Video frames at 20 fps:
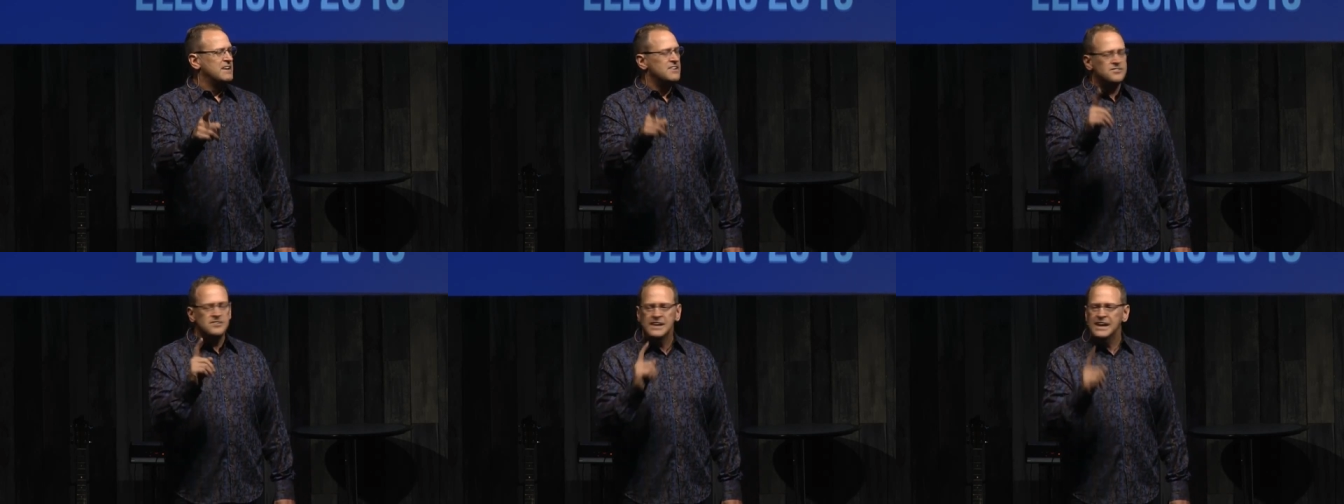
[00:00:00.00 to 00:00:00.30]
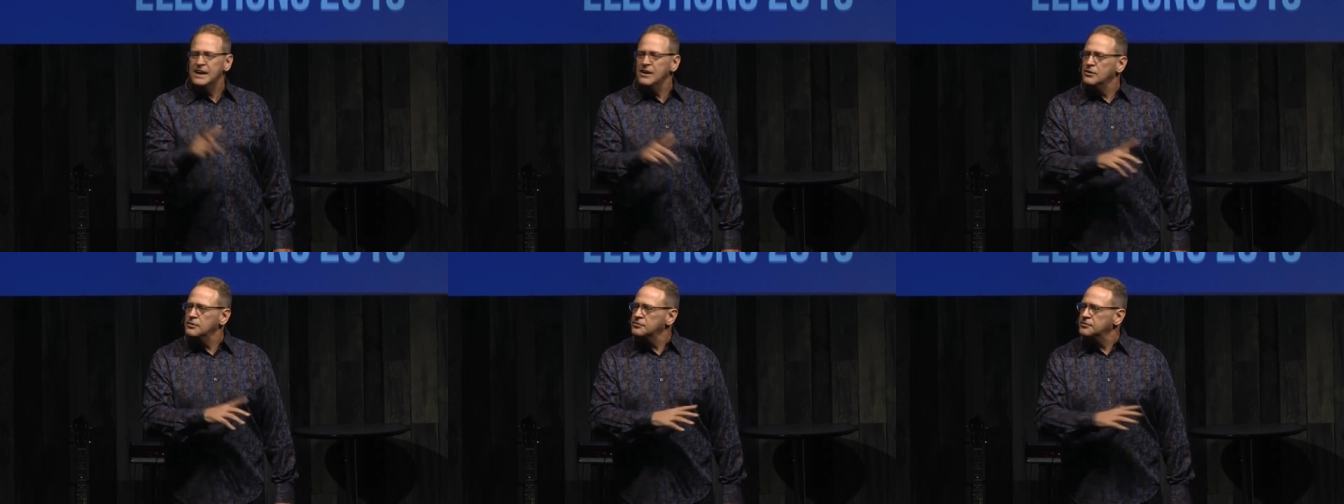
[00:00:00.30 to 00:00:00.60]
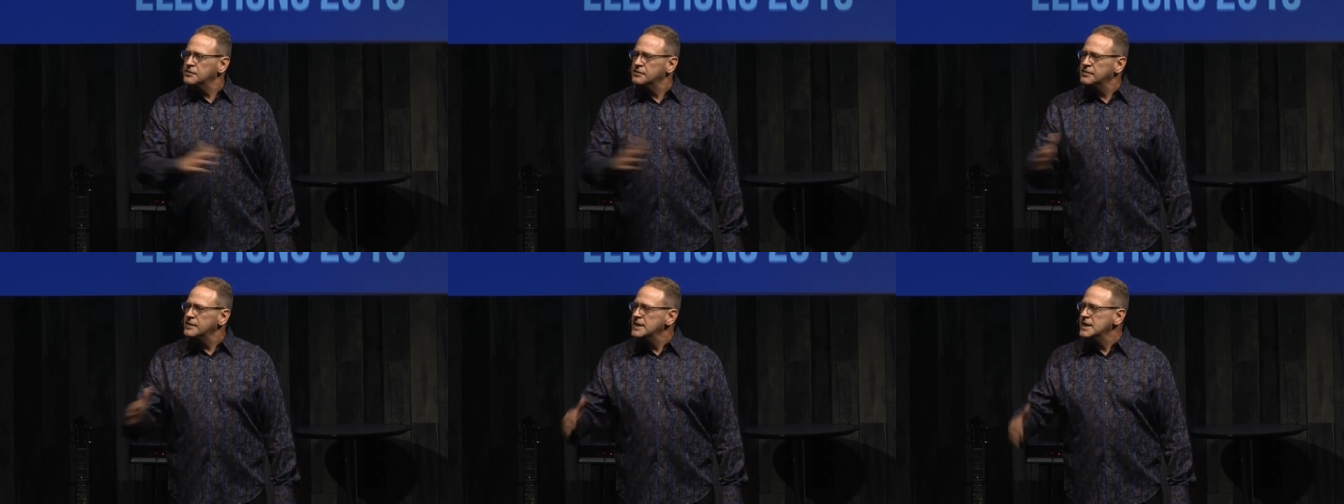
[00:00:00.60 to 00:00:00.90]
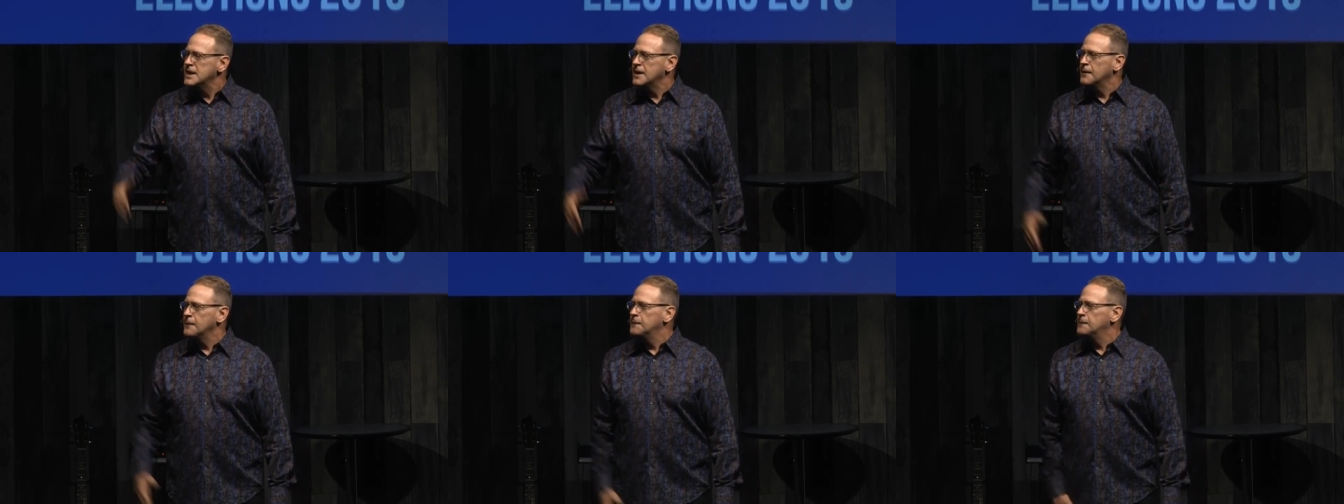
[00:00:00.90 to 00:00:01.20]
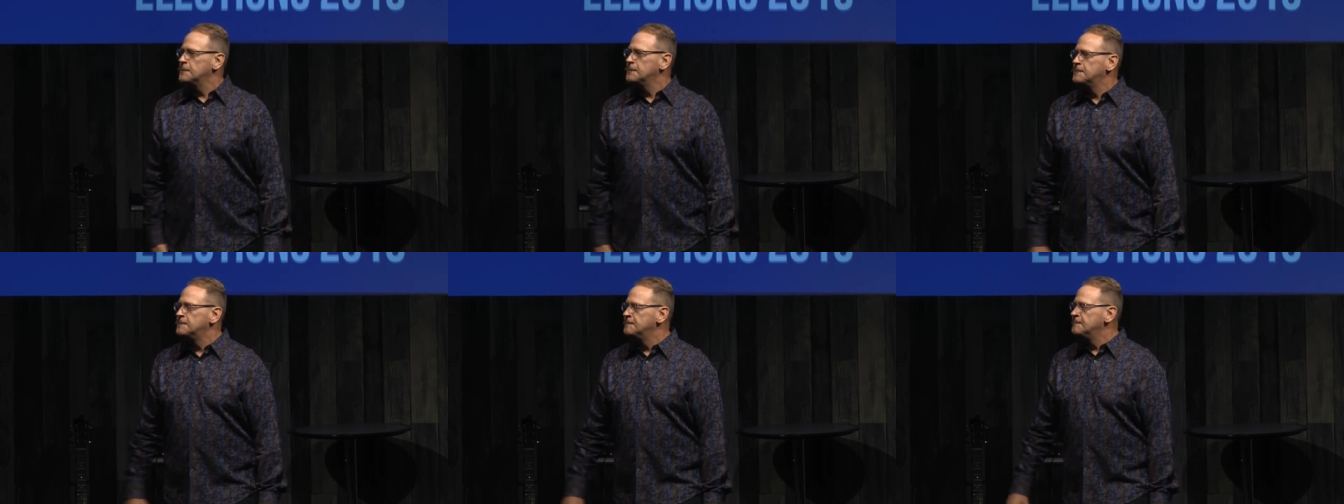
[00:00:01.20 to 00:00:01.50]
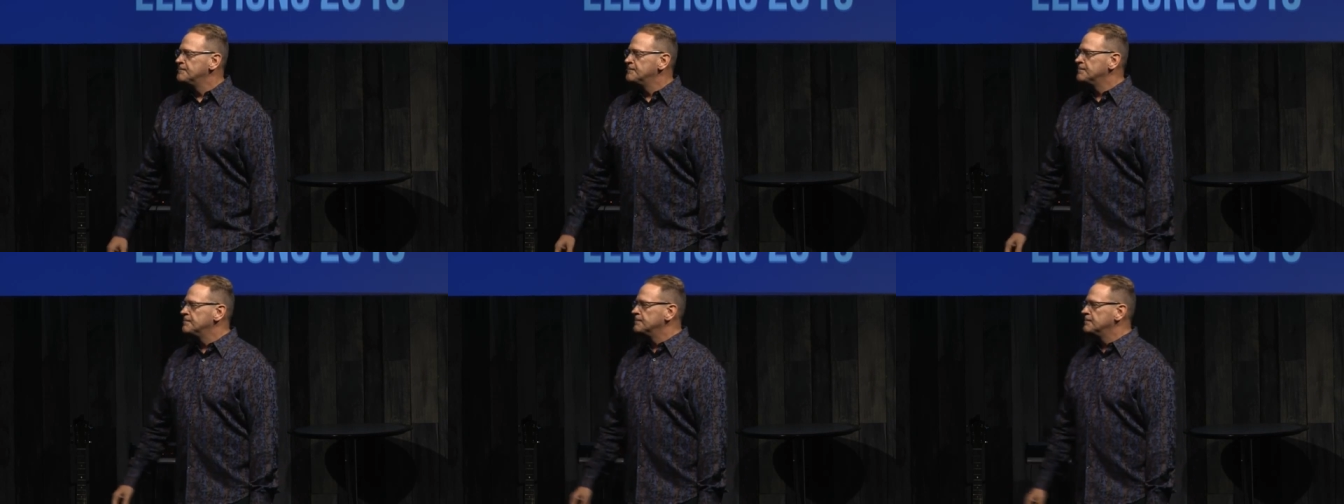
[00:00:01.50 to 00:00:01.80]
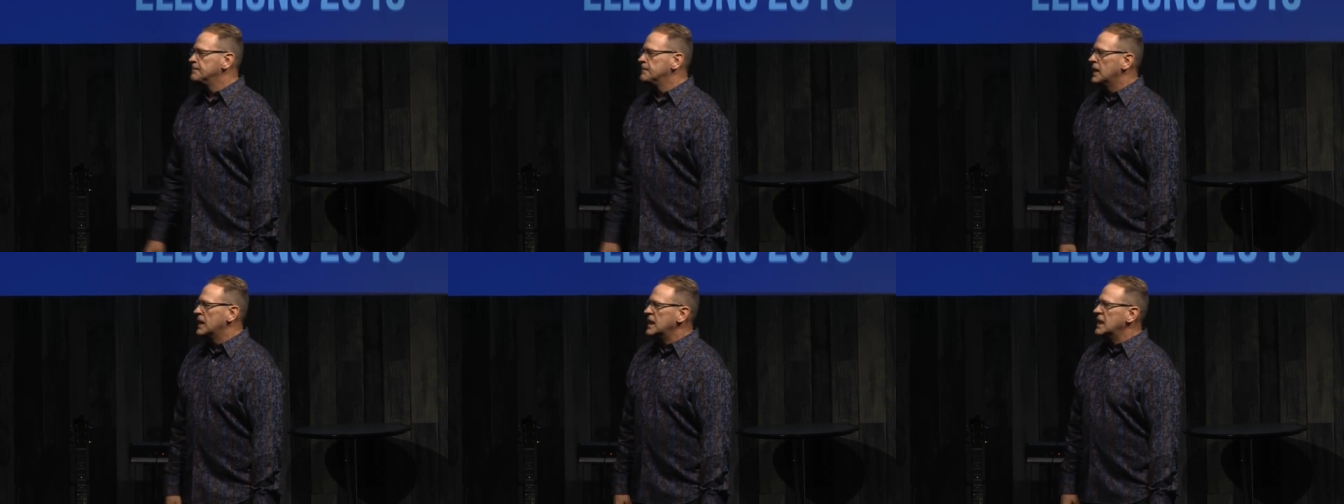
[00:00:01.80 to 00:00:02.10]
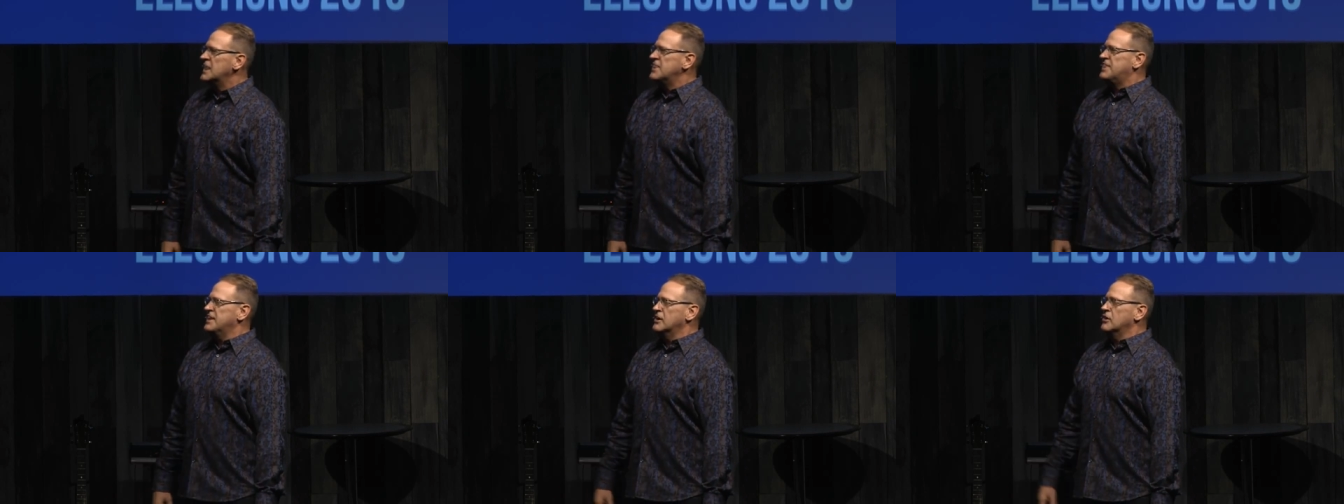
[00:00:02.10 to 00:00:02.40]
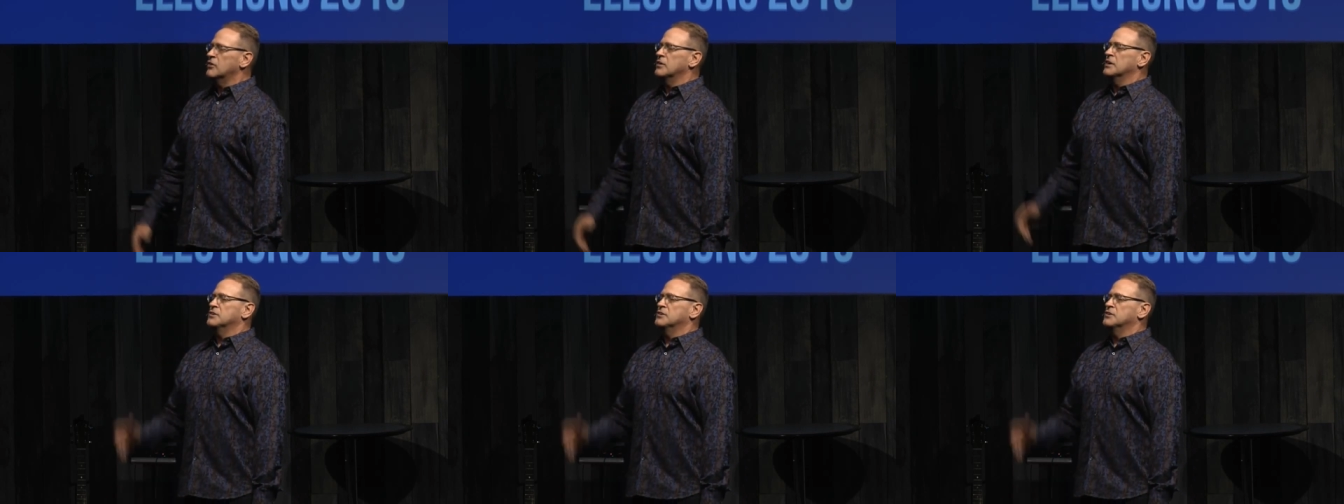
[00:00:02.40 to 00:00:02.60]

See, here's the thing there